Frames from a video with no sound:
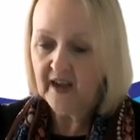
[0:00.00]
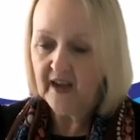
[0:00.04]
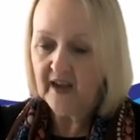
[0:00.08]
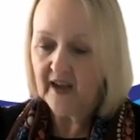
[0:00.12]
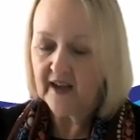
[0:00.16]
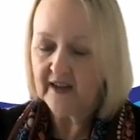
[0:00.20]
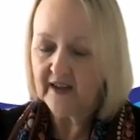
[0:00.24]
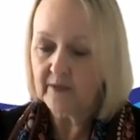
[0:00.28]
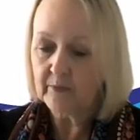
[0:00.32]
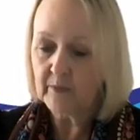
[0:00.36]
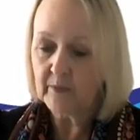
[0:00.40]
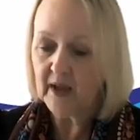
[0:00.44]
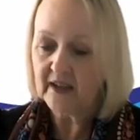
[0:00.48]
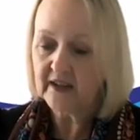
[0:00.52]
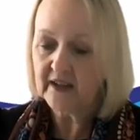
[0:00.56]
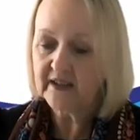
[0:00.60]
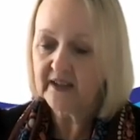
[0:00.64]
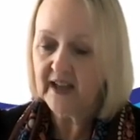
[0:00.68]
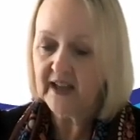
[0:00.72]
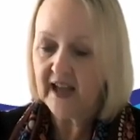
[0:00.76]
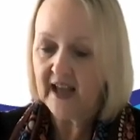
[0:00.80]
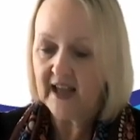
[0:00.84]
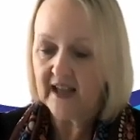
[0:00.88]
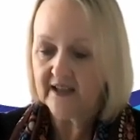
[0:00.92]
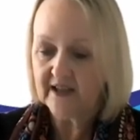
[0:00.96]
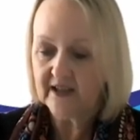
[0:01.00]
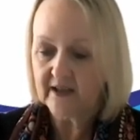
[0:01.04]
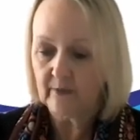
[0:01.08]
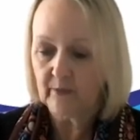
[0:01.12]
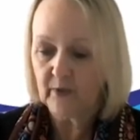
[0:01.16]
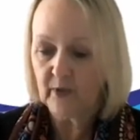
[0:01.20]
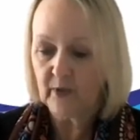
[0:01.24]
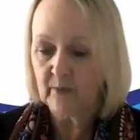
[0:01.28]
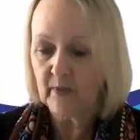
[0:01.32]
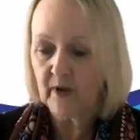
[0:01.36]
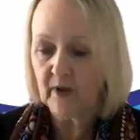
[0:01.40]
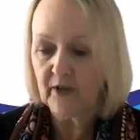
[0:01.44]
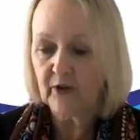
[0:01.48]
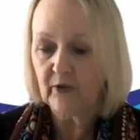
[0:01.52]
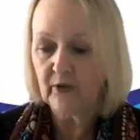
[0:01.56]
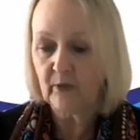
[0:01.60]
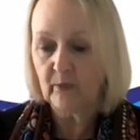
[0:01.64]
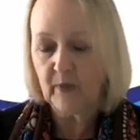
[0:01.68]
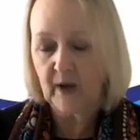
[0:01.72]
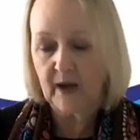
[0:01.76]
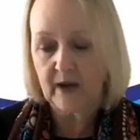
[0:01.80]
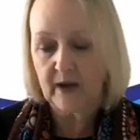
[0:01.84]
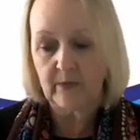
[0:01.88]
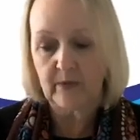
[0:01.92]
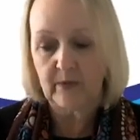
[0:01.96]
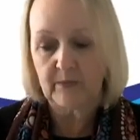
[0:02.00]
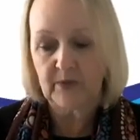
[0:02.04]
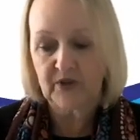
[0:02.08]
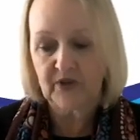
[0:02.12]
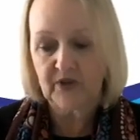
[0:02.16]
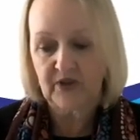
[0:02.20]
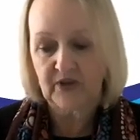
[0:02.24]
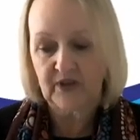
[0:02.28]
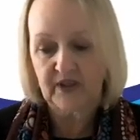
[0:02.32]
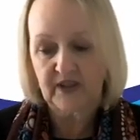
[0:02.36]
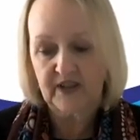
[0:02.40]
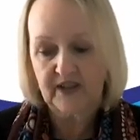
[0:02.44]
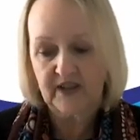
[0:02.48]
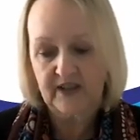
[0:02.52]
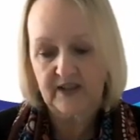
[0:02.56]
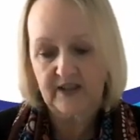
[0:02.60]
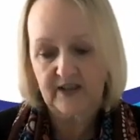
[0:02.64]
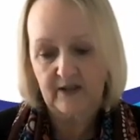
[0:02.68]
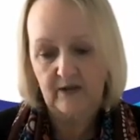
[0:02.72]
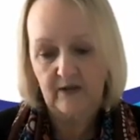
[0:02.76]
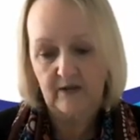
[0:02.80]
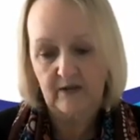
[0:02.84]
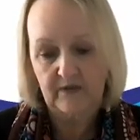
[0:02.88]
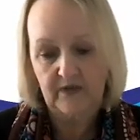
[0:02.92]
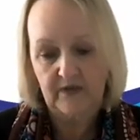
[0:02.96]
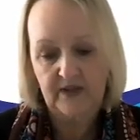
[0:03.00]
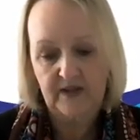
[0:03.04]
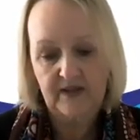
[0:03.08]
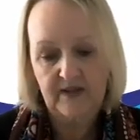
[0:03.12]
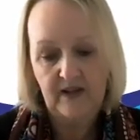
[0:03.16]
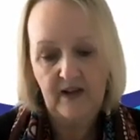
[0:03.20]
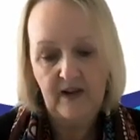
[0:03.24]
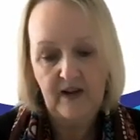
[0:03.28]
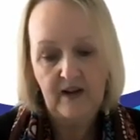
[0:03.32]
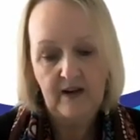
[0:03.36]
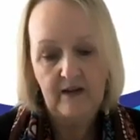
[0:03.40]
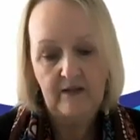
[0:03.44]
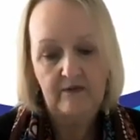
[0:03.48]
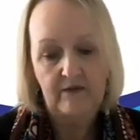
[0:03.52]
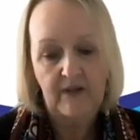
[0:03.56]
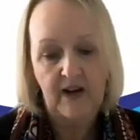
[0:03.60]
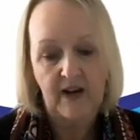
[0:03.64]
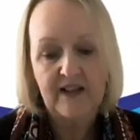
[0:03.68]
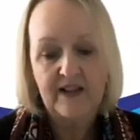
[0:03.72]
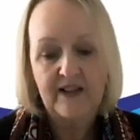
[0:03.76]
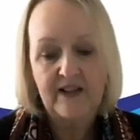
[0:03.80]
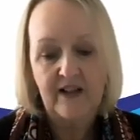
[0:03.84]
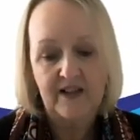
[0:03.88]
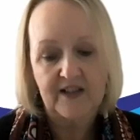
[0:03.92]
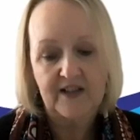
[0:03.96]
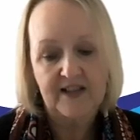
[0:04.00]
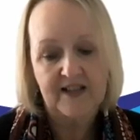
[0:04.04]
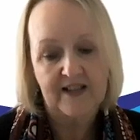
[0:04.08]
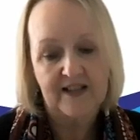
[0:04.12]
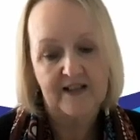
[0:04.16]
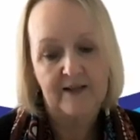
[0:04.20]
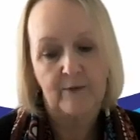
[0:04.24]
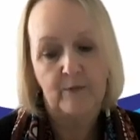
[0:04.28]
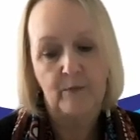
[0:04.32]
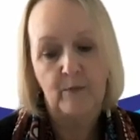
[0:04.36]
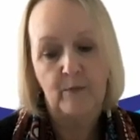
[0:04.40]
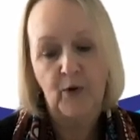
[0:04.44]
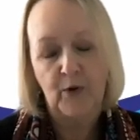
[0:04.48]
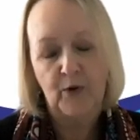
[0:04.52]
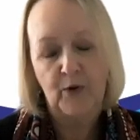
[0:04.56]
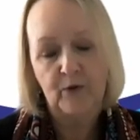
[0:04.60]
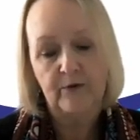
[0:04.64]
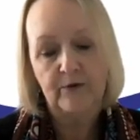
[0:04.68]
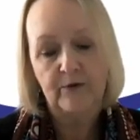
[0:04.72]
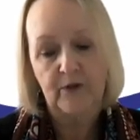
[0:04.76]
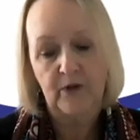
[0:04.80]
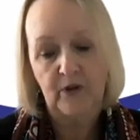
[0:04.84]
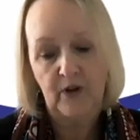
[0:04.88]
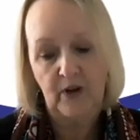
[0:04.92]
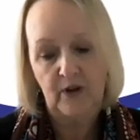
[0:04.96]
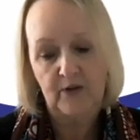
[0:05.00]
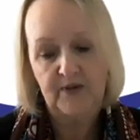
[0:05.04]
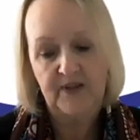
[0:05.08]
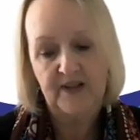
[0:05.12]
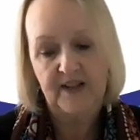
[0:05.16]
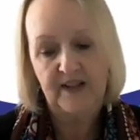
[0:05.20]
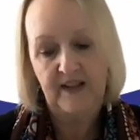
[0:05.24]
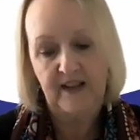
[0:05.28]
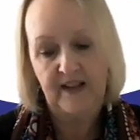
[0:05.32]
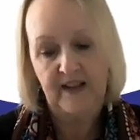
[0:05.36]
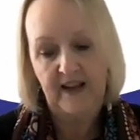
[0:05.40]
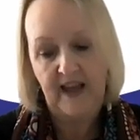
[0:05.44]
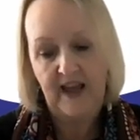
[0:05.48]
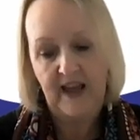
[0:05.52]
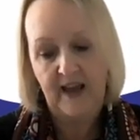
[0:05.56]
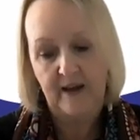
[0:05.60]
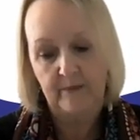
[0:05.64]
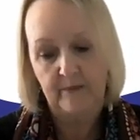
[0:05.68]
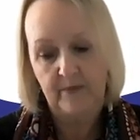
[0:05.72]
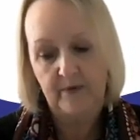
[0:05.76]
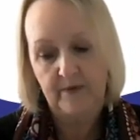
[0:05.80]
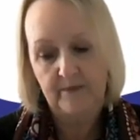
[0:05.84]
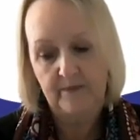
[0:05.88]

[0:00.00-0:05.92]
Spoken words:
And Melanie heads up the Mother and Baby Maternity Service, recognised as a model for closing the gap.